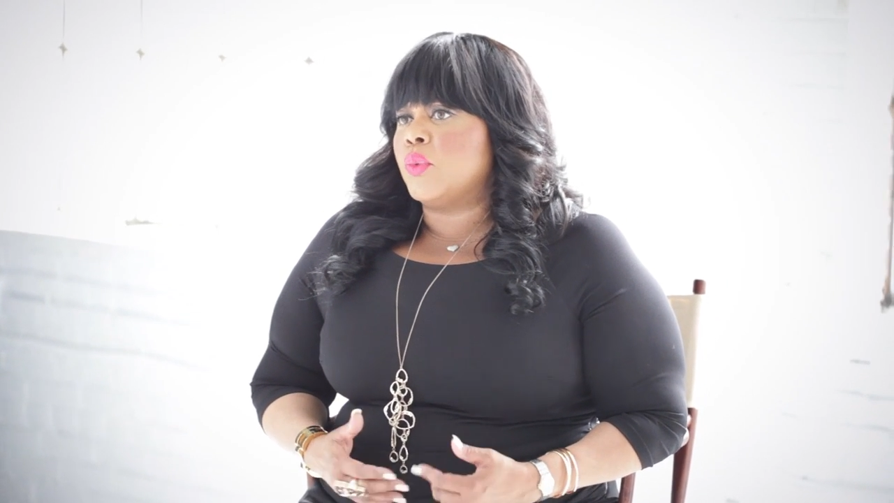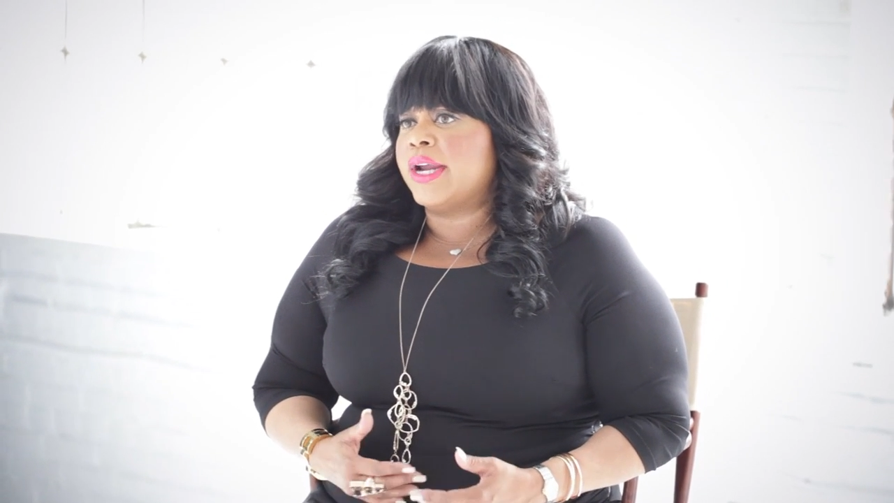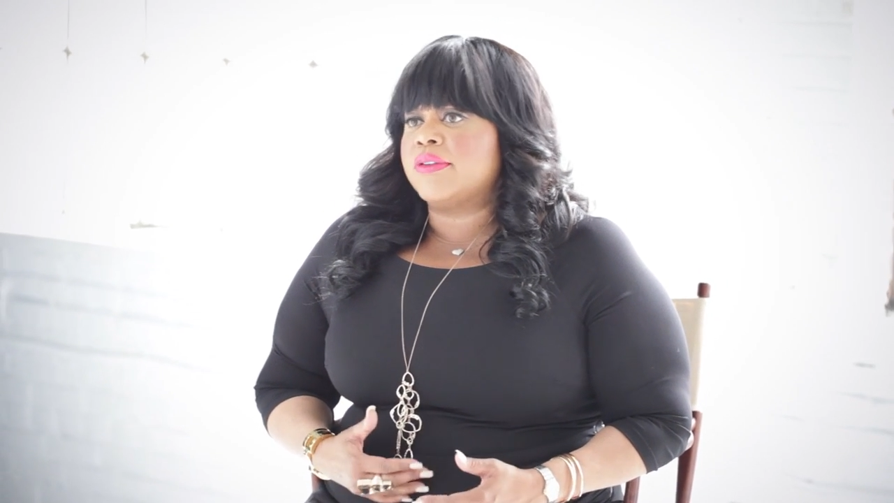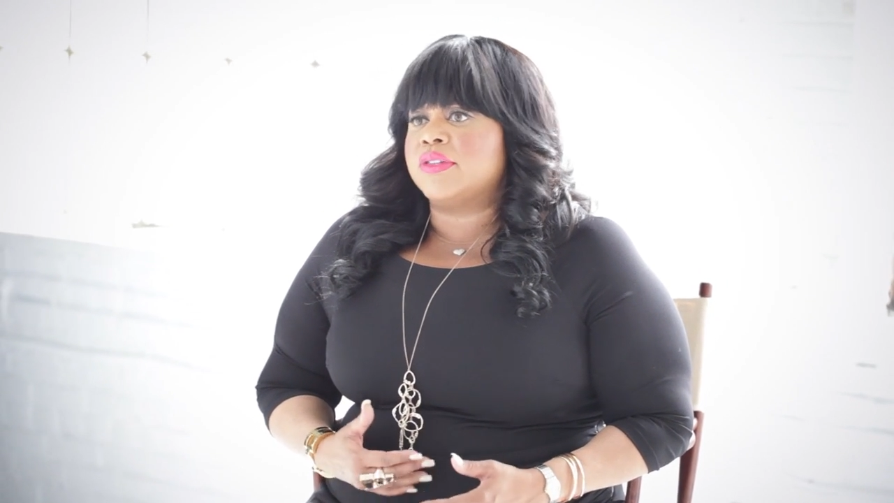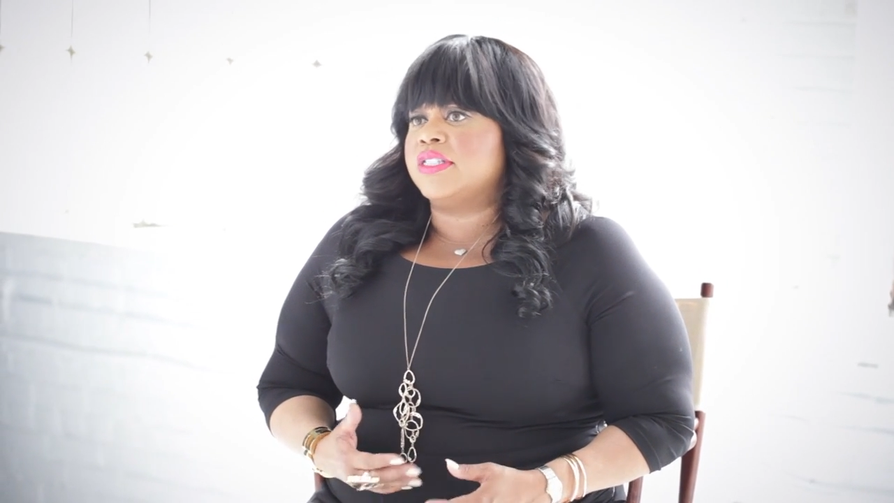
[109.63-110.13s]

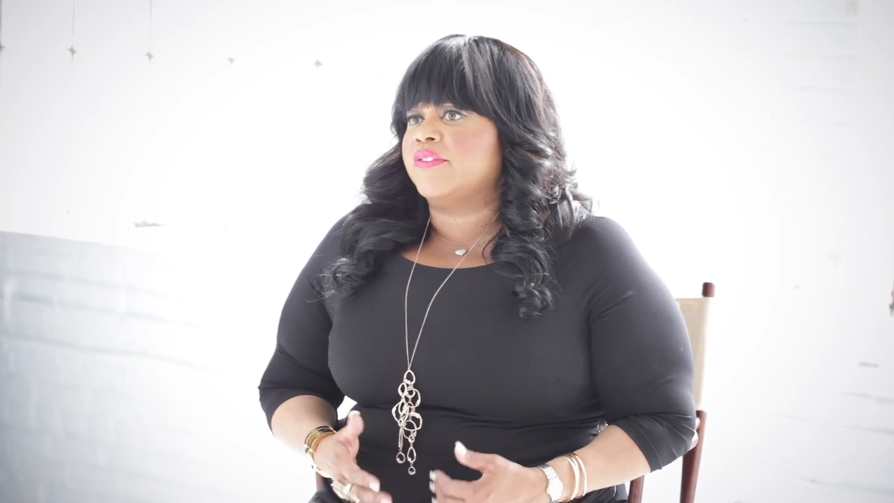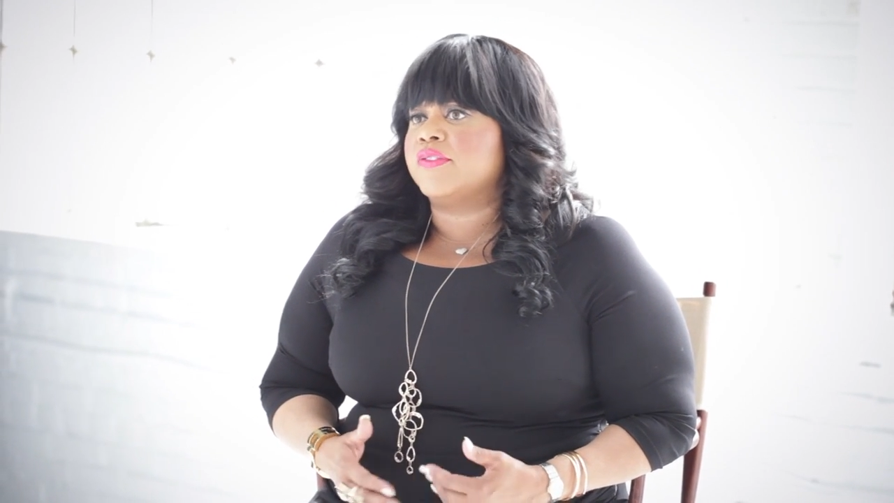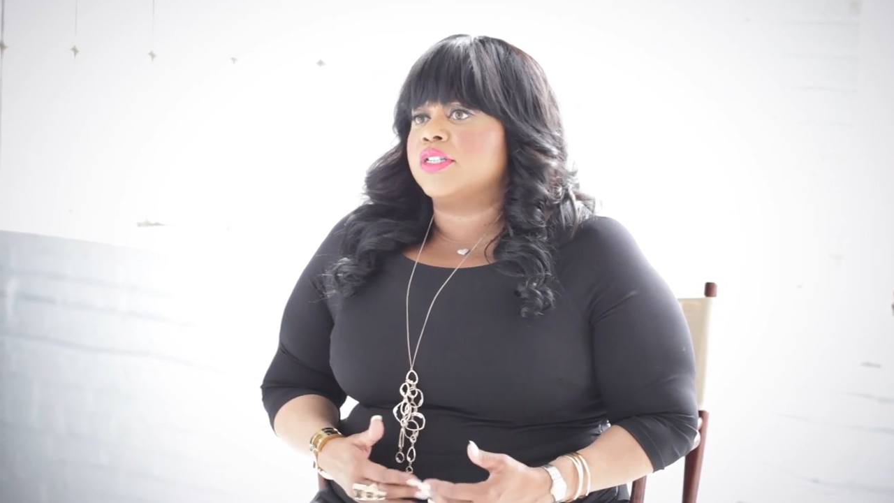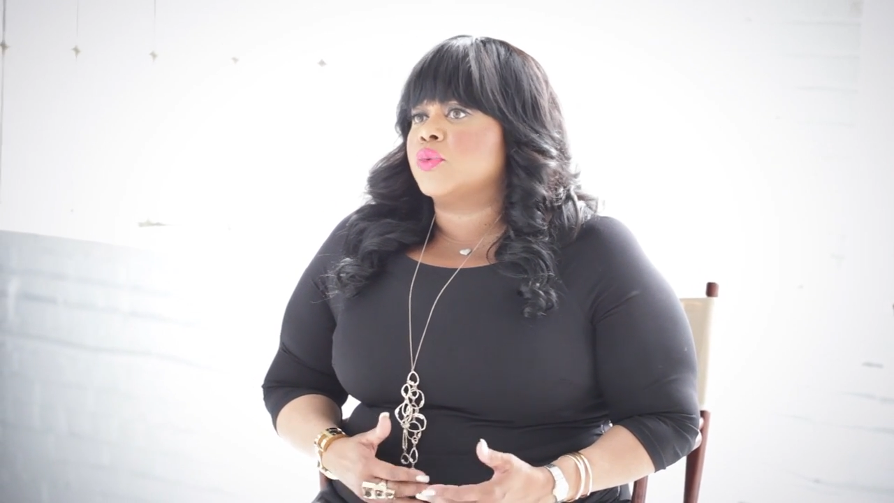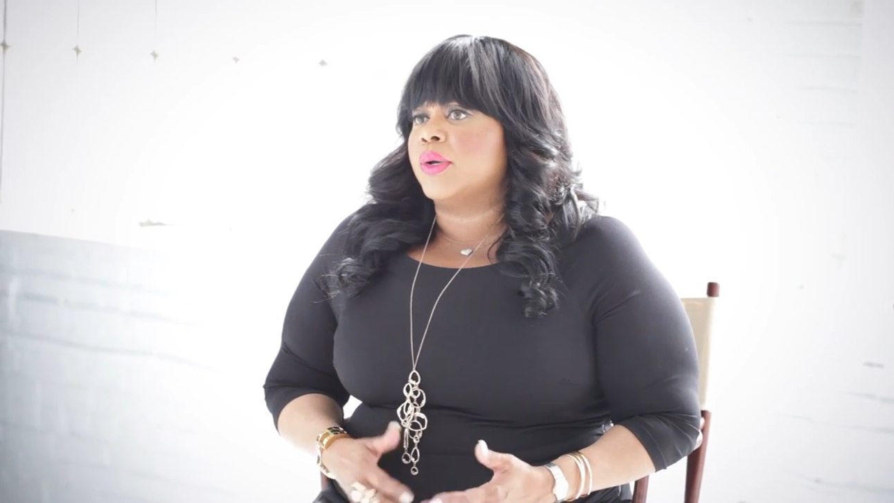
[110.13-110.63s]
wear the
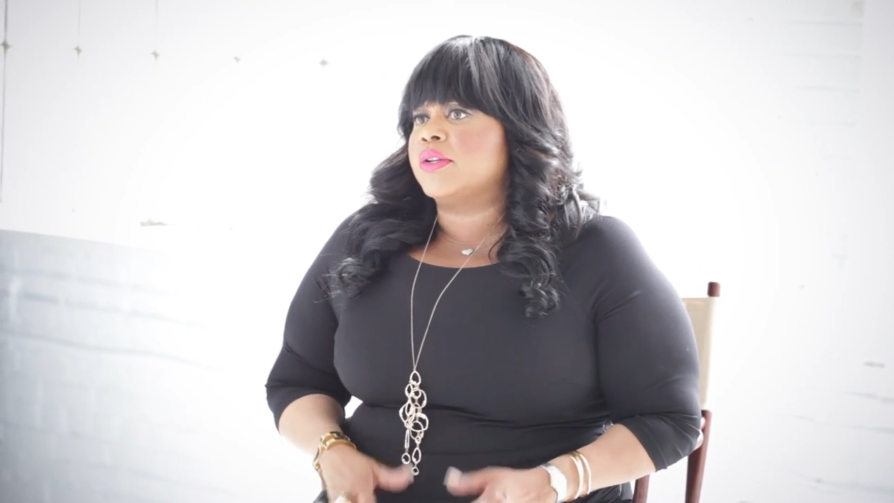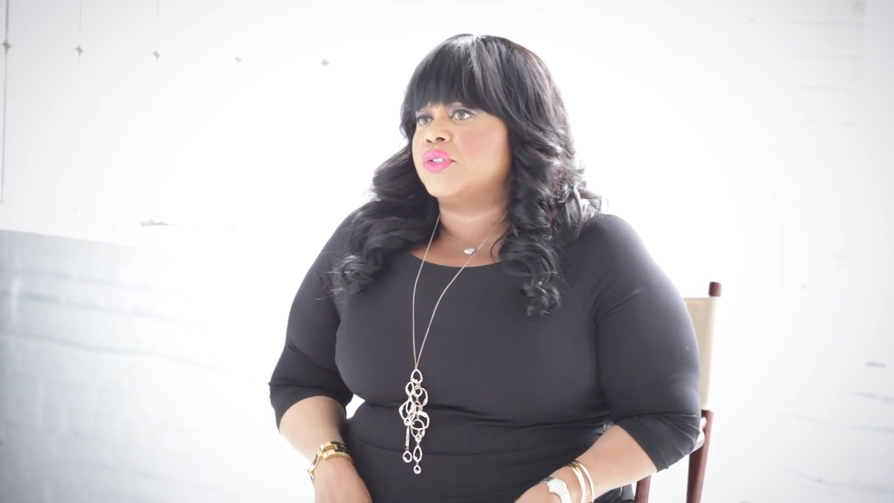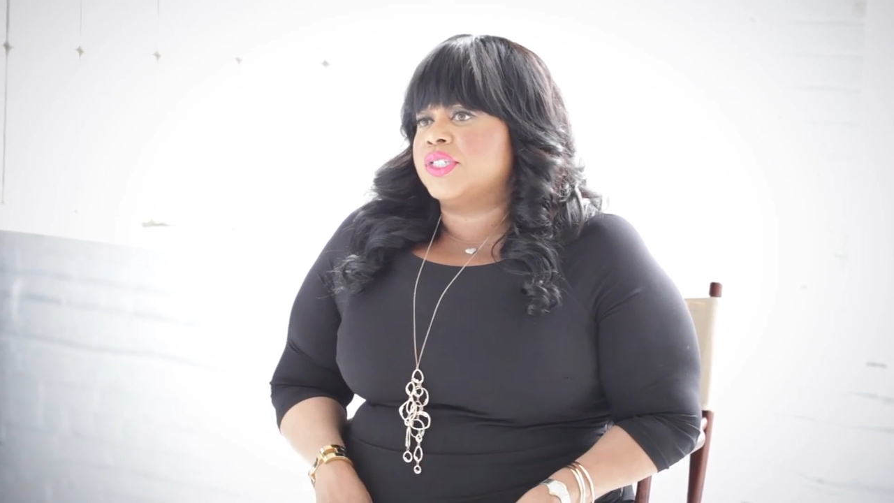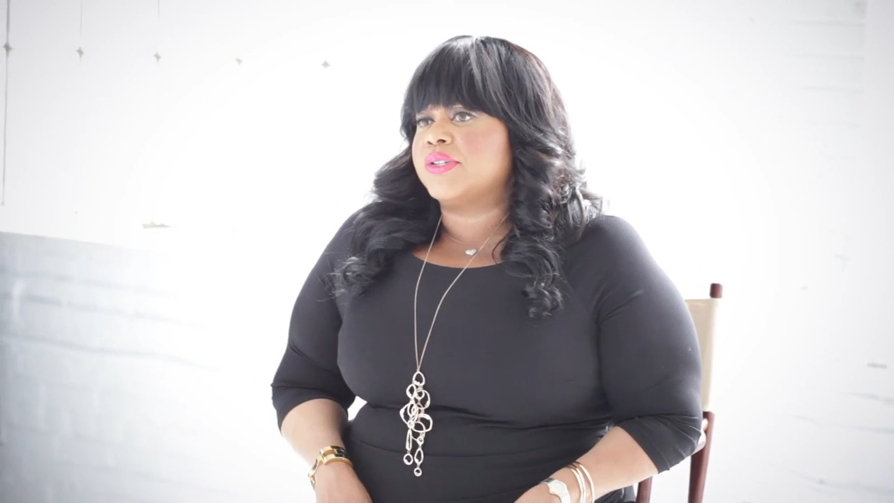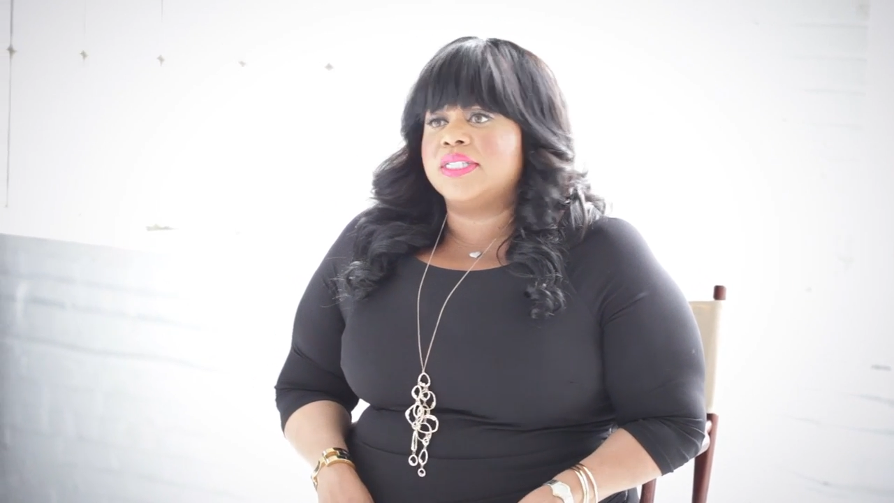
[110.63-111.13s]
different
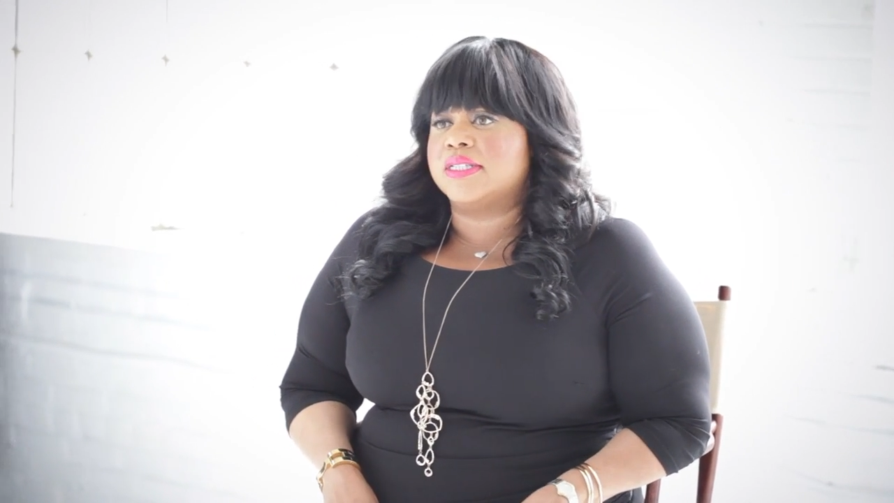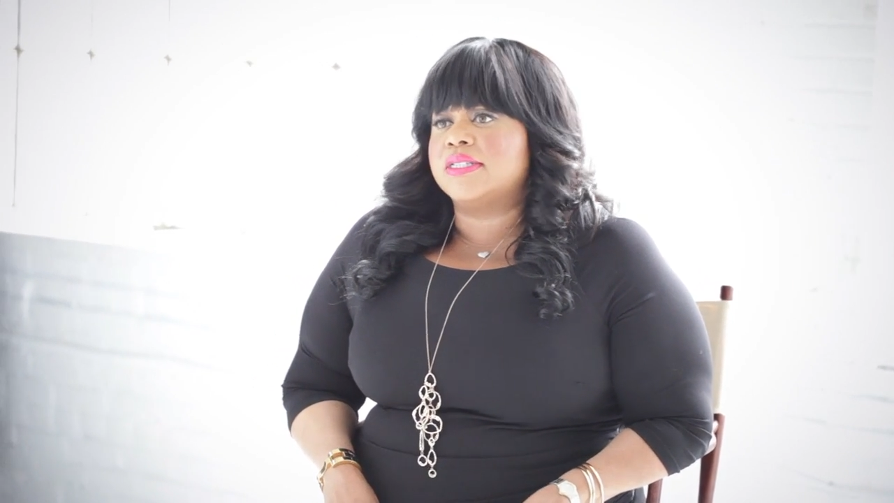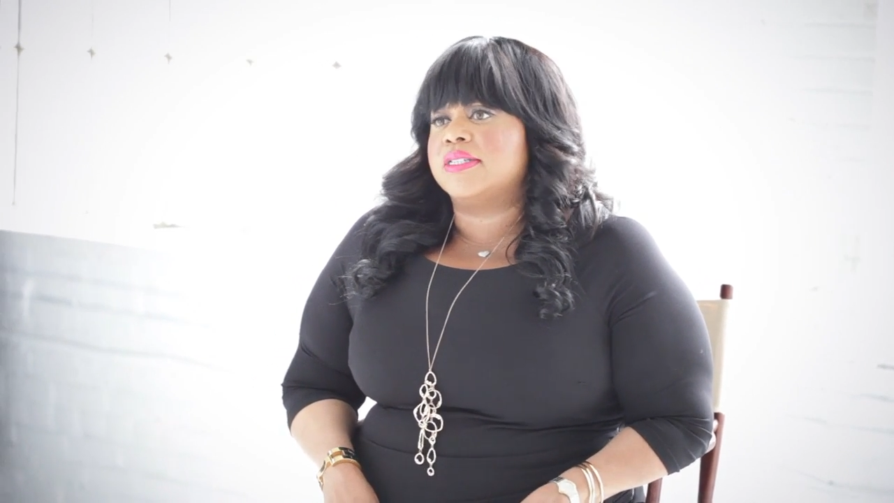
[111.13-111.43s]
sweater trends this